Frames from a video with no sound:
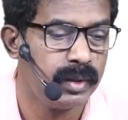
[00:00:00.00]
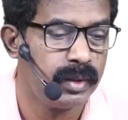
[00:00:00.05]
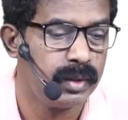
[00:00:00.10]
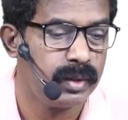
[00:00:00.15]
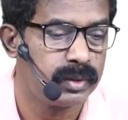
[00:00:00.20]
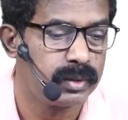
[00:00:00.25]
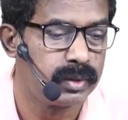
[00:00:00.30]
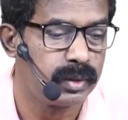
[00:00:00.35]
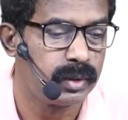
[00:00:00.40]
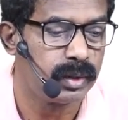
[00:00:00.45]

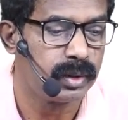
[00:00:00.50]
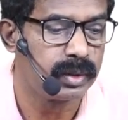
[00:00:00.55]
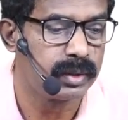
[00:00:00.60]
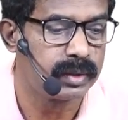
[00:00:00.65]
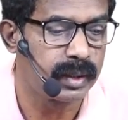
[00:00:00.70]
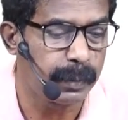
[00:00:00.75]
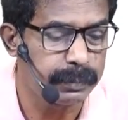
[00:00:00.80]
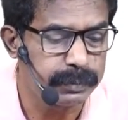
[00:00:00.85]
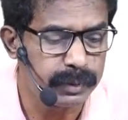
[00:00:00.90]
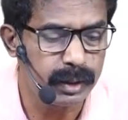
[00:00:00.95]
So
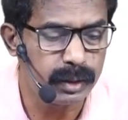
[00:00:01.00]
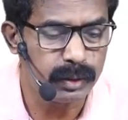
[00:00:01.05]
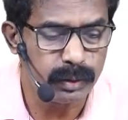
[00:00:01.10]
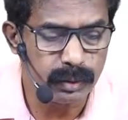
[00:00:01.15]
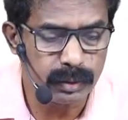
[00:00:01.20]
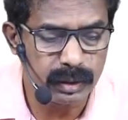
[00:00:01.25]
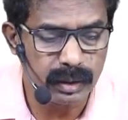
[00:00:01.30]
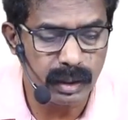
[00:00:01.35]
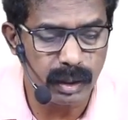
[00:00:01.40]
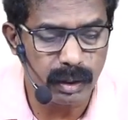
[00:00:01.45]

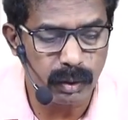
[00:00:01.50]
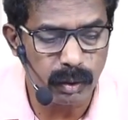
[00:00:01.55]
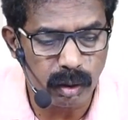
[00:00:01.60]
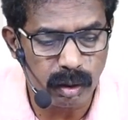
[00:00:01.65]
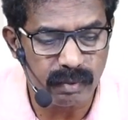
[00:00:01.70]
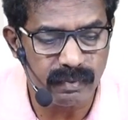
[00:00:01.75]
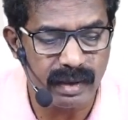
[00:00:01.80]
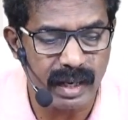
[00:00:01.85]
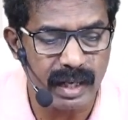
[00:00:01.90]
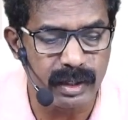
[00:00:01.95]
substitute the
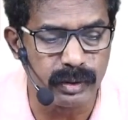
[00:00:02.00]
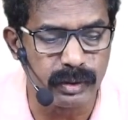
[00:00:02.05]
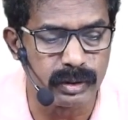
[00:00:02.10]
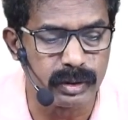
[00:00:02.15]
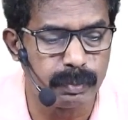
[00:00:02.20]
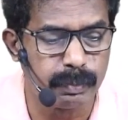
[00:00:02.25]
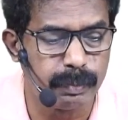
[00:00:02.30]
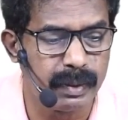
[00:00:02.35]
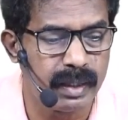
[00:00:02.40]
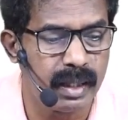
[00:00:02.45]
known
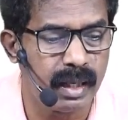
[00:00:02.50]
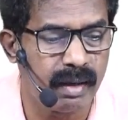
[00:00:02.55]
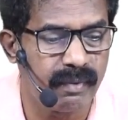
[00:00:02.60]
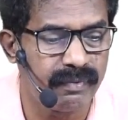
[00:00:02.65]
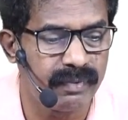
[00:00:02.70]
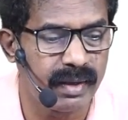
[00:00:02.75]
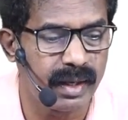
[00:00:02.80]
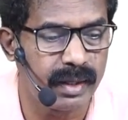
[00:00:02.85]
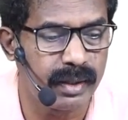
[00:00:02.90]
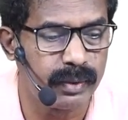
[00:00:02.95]
values, P
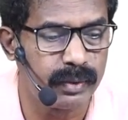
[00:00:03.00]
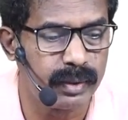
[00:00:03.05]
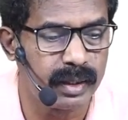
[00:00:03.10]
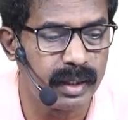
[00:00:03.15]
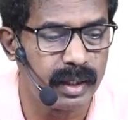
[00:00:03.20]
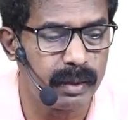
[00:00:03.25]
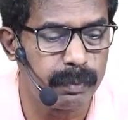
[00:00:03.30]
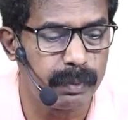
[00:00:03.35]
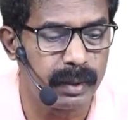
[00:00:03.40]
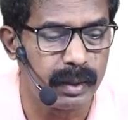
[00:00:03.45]
of A
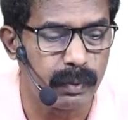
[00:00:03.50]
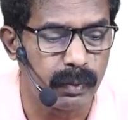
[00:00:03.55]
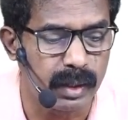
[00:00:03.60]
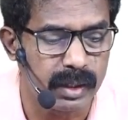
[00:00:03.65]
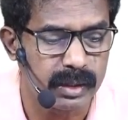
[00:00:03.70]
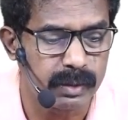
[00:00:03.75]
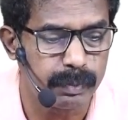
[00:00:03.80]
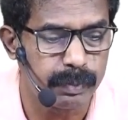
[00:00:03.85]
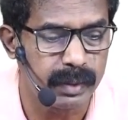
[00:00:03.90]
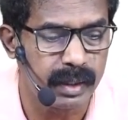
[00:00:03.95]
union B. What
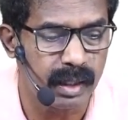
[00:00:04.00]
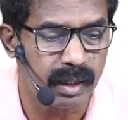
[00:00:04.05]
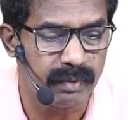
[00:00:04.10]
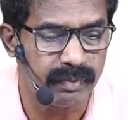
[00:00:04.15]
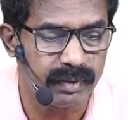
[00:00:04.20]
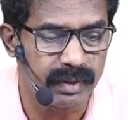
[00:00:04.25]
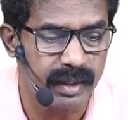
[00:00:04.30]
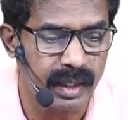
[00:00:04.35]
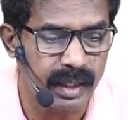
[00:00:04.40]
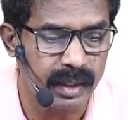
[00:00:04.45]
is P
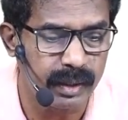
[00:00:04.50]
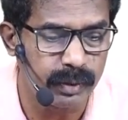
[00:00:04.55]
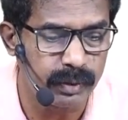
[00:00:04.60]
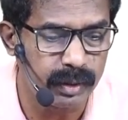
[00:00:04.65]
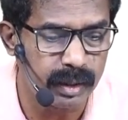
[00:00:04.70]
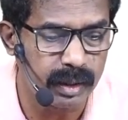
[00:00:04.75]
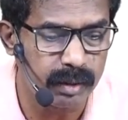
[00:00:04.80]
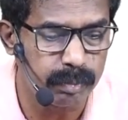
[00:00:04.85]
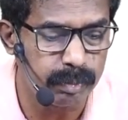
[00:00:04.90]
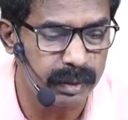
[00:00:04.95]
of A
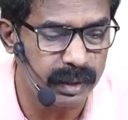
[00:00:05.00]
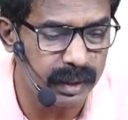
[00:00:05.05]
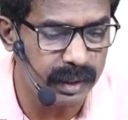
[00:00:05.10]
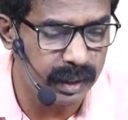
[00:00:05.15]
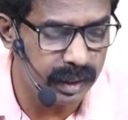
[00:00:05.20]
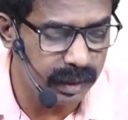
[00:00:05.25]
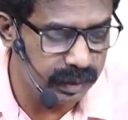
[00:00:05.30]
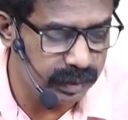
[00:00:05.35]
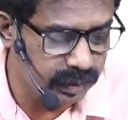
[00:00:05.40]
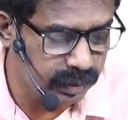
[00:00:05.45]
union B
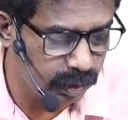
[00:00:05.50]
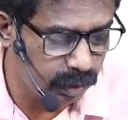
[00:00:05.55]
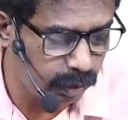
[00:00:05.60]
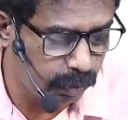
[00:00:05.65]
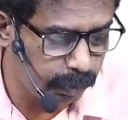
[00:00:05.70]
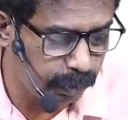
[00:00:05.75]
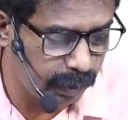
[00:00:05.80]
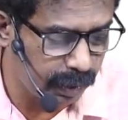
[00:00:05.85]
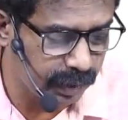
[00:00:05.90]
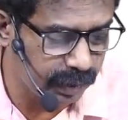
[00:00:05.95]
here?
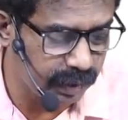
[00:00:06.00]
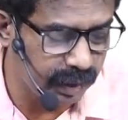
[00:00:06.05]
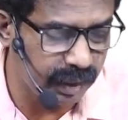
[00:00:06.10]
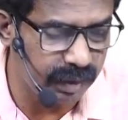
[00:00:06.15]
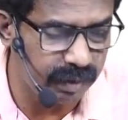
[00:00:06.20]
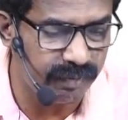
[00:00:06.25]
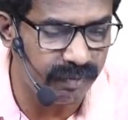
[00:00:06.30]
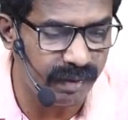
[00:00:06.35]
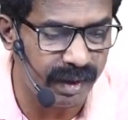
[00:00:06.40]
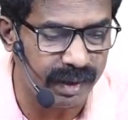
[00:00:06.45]

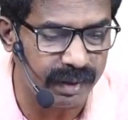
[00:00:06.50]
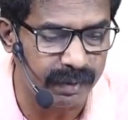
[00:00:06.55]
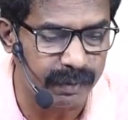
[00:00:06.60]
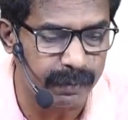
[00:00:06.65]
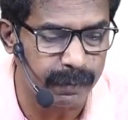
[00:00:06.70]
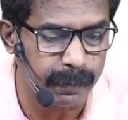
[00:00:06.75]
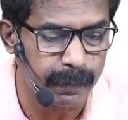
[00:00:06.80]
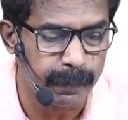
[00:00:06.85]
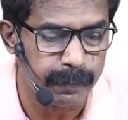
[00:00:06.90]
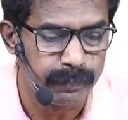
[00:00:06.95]
0.85.
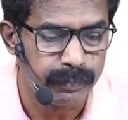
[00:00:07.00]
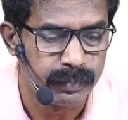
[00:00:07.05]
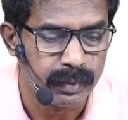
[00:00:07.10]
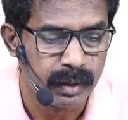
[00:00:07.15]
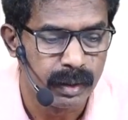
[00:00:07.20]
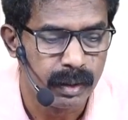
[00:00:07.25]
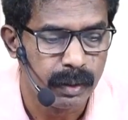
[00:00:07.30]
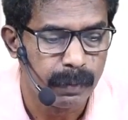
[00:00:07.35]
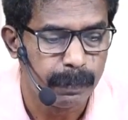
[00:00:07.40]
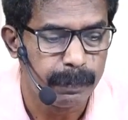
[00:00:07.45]

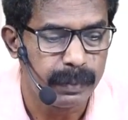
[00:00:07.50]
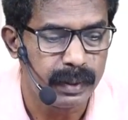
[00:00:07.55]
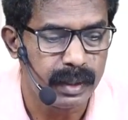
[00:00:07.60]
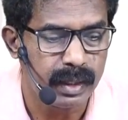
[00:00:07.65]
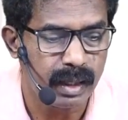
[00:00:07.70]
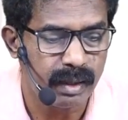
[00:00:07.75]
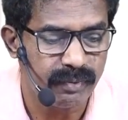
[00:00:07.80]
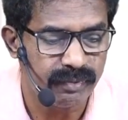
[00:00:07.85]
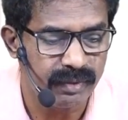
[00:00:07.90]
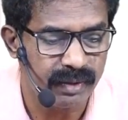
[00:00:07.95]
P
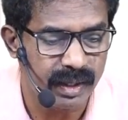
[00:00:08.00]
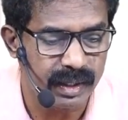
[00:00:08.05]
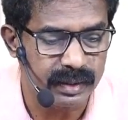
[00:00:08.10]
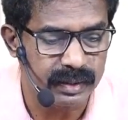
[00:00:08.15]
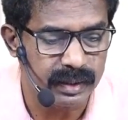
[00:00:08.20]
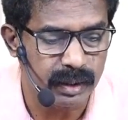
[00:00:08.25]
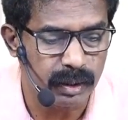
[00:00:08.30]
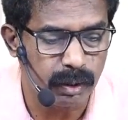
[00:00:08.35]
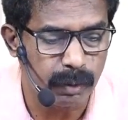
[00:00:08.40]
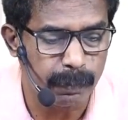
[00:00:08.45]
of A
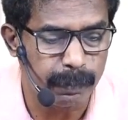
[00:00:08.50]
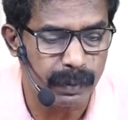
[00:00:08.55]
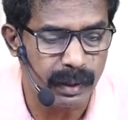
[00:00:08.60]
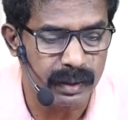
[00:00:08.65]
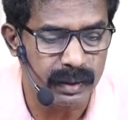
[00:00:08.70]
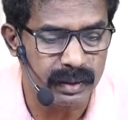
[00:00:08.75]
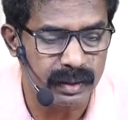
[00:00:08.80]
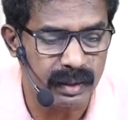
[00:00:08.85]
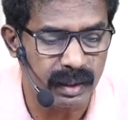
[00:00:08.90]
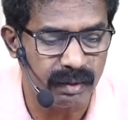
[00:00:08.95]

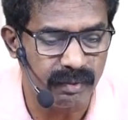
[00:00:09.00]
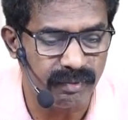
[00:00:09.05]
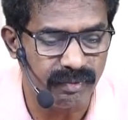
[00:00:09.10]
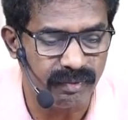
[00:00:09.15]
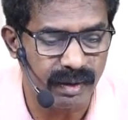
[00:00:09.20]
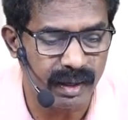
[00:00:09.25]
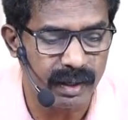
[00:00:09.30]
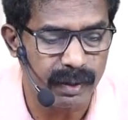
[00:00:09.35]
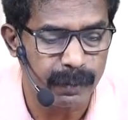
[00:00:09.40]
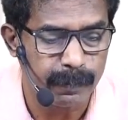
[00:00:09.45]

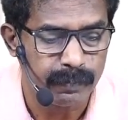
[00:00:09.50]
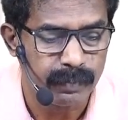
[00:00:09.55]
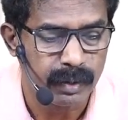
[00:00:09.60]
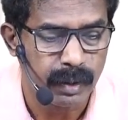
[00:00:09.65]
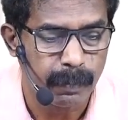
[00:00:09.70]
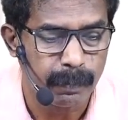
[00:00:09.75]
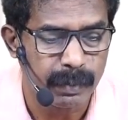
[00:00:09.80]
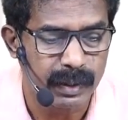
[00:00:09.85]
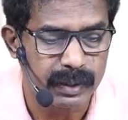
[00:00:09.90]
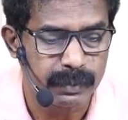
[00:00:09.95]
0.35
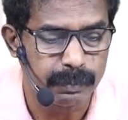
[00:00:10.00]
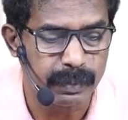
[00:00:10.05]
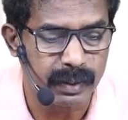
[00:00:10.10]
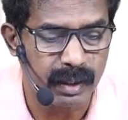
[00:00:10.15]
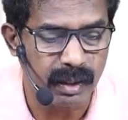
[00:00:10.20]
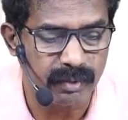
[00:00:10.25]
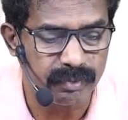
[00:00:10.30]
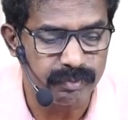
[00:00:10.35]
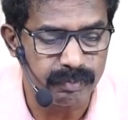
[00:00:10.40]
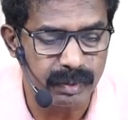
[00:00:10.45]
plus
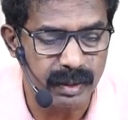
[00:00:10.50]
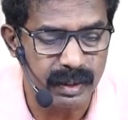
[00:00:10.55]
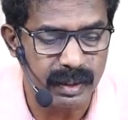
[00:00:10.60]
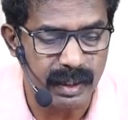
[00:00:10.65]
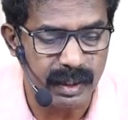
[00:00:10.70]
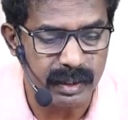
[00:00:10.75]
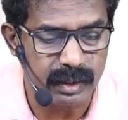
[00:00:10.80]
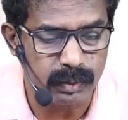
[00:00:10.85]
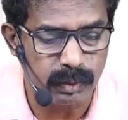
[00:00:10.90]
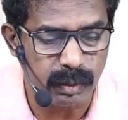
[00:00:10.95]
P of B,
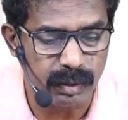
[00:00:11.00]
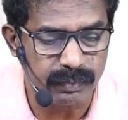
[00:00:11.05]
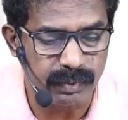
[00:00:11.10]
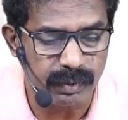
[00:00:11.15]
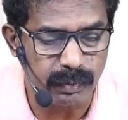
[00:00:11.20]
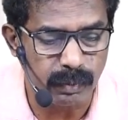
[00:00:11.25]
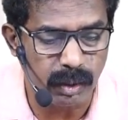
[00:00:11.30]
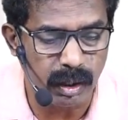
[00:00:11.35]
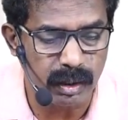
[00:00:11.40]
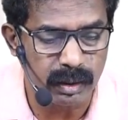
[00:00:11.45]
that is what
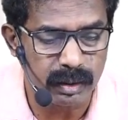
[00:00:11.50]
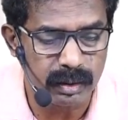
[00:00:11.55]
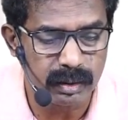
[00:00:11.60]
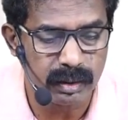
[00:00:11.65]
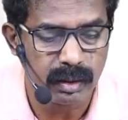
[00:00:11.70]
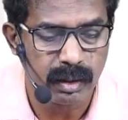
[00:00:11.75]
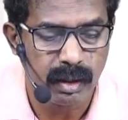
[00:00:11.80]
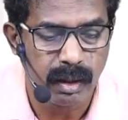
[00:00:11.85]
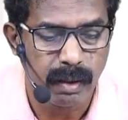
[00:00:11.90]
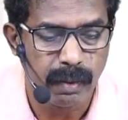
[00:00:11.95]
we
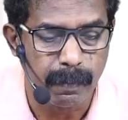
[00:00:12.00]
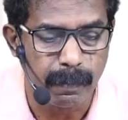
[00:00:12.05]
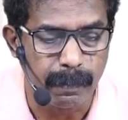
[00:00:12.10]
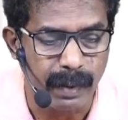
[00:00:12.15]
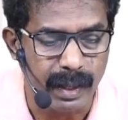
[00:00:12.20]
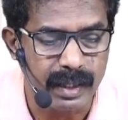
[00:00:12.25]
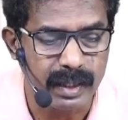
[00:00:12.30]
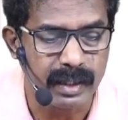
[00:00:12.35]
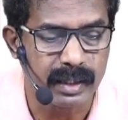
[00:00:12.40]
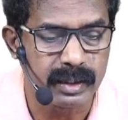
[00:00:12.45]
want,
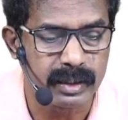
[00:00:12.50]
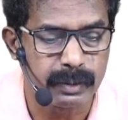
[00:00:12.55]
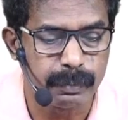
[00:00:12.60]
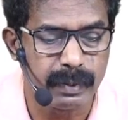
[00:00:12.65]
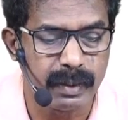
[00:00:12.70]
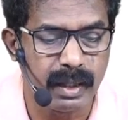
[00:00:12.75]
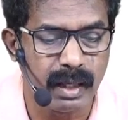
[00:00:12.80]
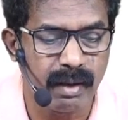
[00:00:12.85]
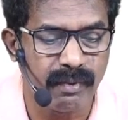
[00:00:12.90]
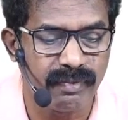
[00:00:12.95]
minus
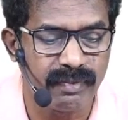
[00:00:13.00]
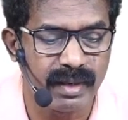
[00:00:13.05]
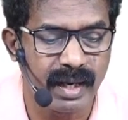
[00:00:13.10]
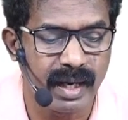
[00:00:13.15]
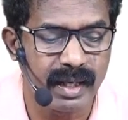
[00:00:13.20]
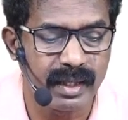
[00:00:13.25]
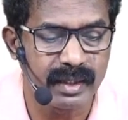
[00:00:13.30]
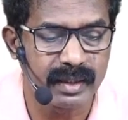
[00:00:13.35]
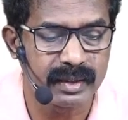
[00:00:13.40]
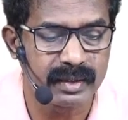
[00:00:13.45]
P of
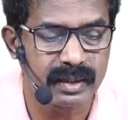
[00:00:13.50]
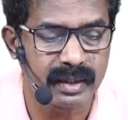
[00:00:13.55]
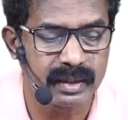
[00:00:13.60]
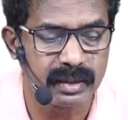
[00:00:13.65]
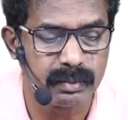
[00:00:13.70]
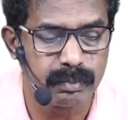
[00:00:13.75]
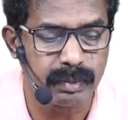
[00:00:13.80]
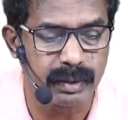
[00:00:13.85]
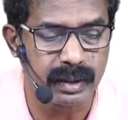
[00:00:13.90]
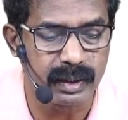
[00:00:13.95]
A
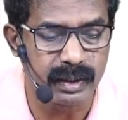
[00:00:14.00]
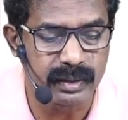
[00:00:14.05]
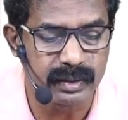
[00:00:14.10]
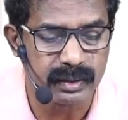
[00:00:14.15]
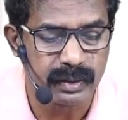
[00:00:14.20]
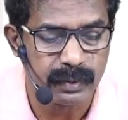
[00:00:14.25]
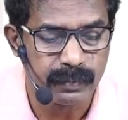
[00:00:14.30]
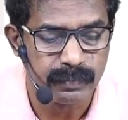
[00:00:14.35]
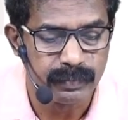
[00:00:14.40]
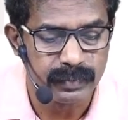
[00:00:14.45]
intersection B
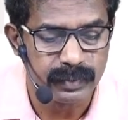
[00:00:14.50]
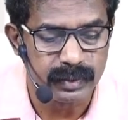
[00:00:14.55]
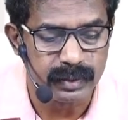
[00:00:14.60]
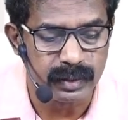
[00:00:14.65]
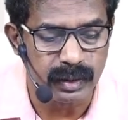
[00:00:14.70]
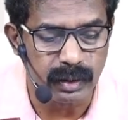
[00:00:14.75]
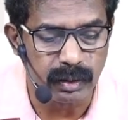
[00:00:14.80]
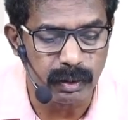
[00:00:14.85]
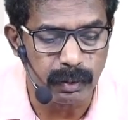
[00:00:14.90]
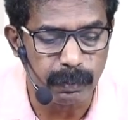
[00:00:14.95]
is
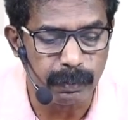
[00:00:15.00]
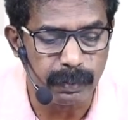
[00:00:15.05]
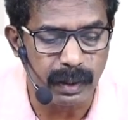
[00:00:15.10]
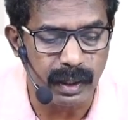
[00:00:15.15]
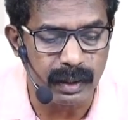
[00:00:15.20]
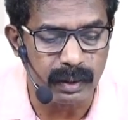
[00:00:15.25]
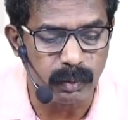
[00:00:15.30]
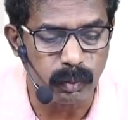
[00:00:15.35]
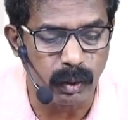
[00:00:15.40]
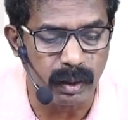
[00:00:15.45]

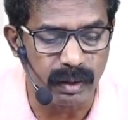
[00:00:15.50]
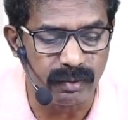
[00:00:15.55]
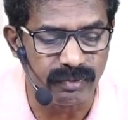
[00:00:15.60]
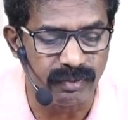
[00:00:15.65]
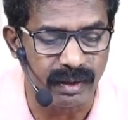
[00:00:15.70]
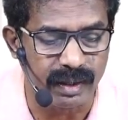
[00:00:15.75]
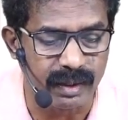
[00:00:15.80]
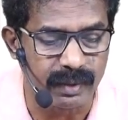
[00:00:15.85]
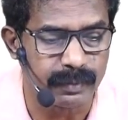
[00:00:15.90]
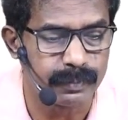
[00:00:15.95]

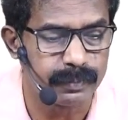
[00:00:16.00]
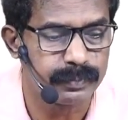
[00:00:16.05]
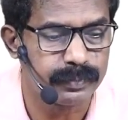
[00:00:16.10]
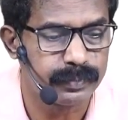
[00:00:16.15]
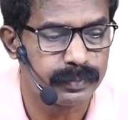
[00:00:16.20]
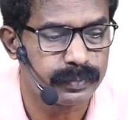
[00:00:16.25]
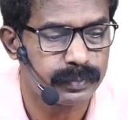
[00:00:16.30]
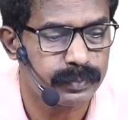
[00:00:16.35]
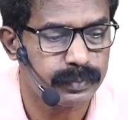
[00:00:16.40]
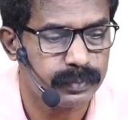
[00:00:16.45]
0.15.
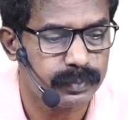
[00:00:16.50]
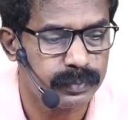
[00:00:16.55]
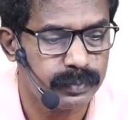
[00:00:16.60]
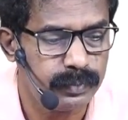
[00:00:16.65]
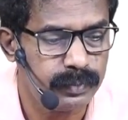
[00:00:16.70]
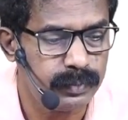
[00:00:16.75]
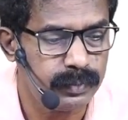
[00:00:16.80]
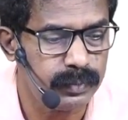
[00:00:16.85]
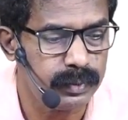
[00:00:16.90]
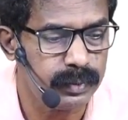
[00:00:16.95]

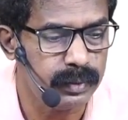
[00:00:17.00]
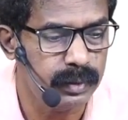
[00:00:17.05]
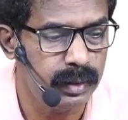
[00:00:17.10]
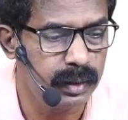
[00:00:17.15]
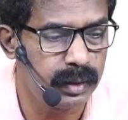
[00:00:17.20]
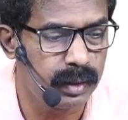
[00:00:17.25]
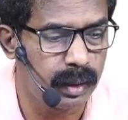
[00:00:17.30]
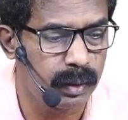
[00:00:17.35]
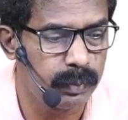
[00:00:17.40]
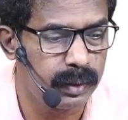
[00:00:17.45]

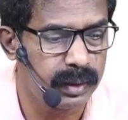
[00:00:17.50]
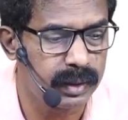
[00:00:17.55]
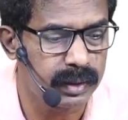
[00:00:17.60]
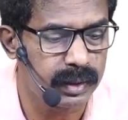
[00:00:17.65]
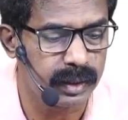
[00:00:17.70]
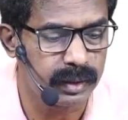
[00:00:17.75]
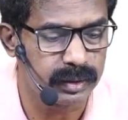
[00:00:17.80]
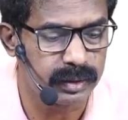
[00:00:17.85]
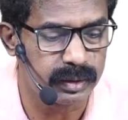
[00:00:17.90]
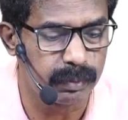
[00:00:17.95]
Now we
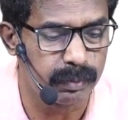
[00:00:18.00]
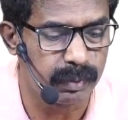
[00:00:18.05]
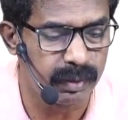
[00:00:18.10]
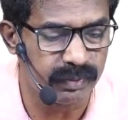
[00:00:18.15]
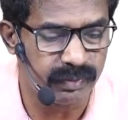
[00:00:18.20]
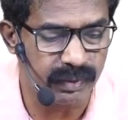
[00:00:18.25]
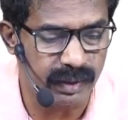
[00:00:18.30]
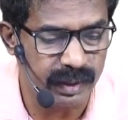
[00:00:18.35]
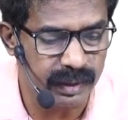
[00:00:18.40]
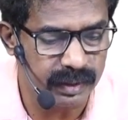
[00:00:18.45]
try to
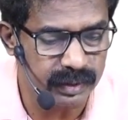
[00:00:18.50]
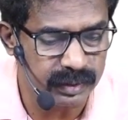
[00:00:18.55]
simplify.